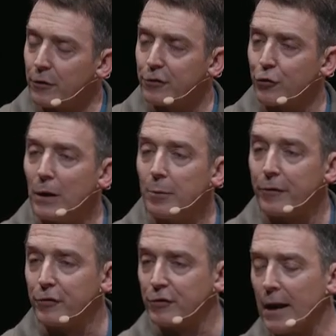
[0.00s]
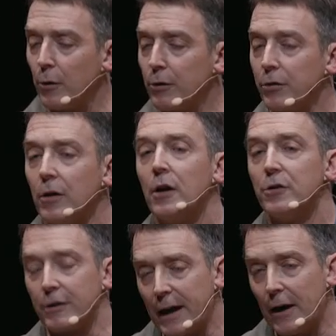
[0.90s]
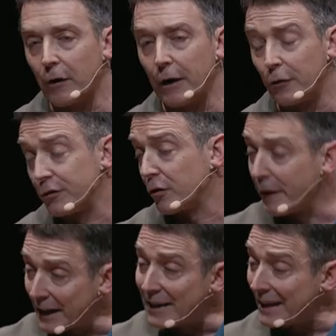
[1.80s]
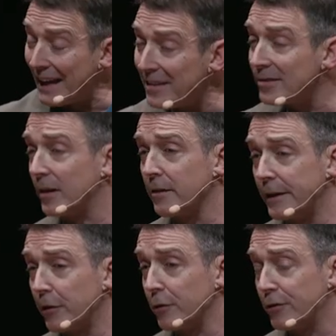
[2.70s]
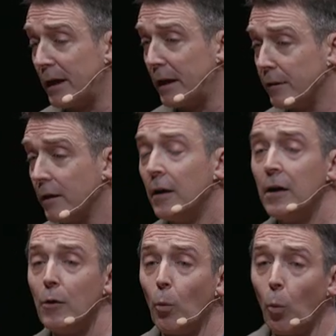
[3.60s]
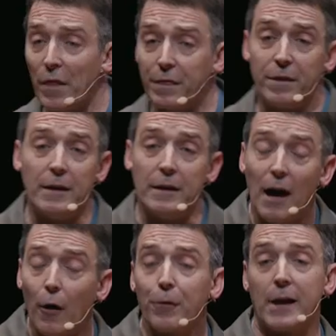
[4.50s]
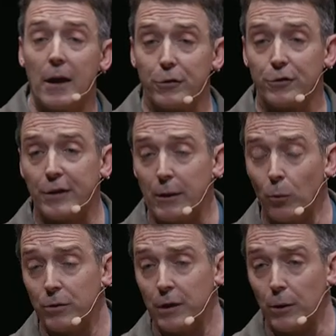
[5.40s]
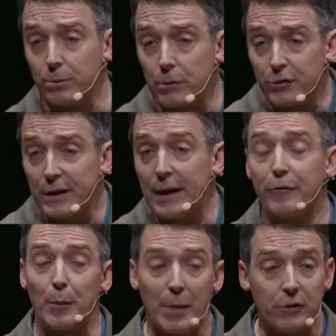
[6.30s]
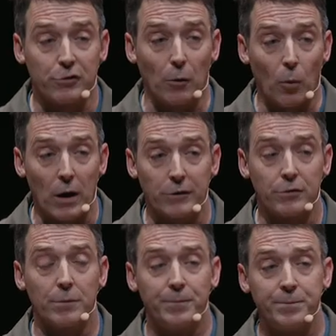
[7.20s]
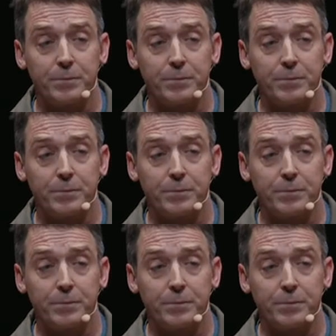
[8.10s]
data stream of sound to caregivers so they could instantly understand what the healthcare state, you know, state of the patient was.